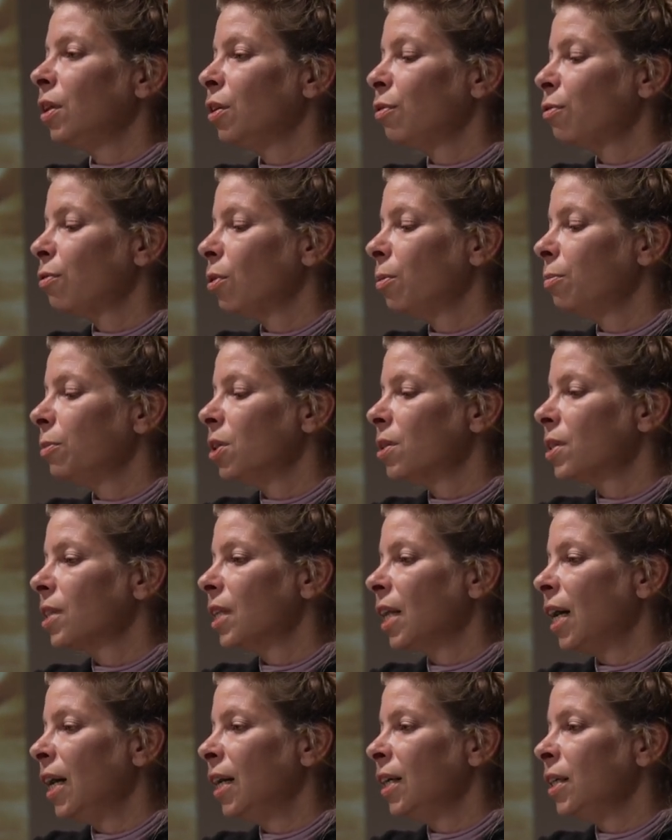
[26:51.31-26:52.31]
from the
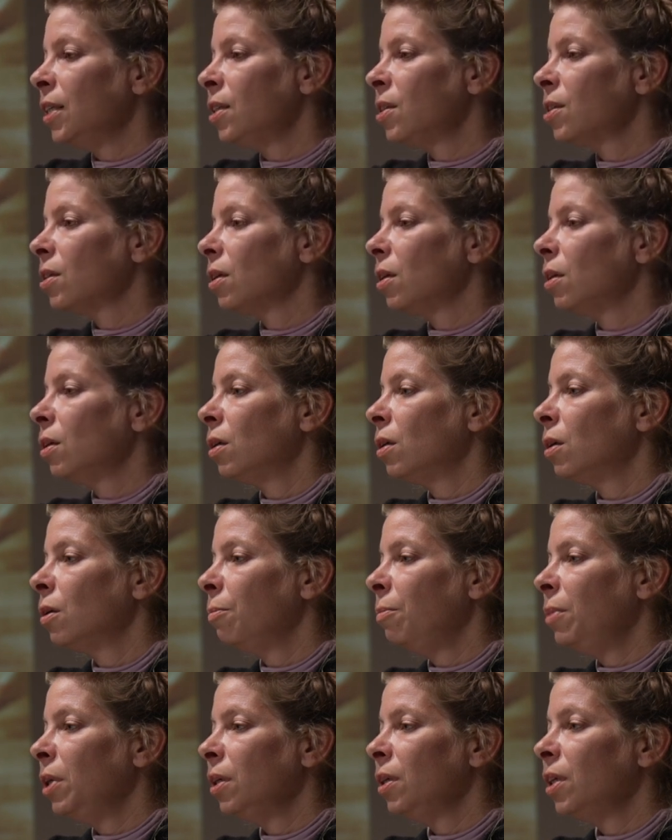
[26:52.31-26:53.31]
slide a
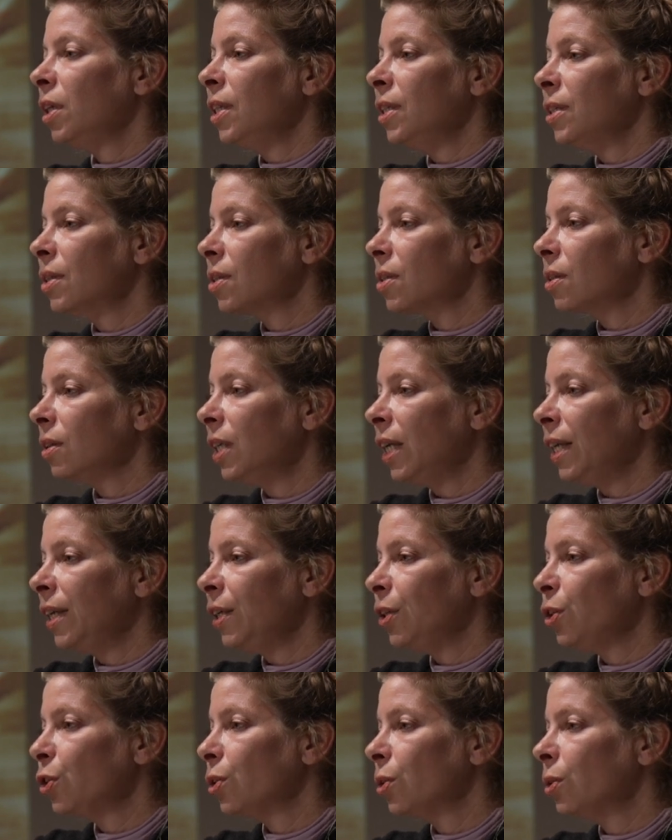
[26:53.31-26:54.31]
big
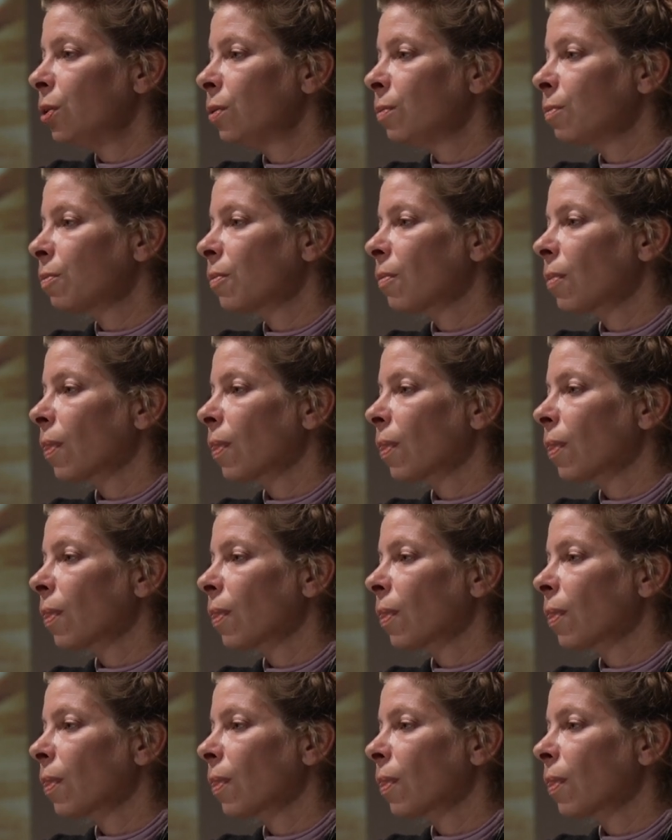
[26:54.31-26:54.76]
installation,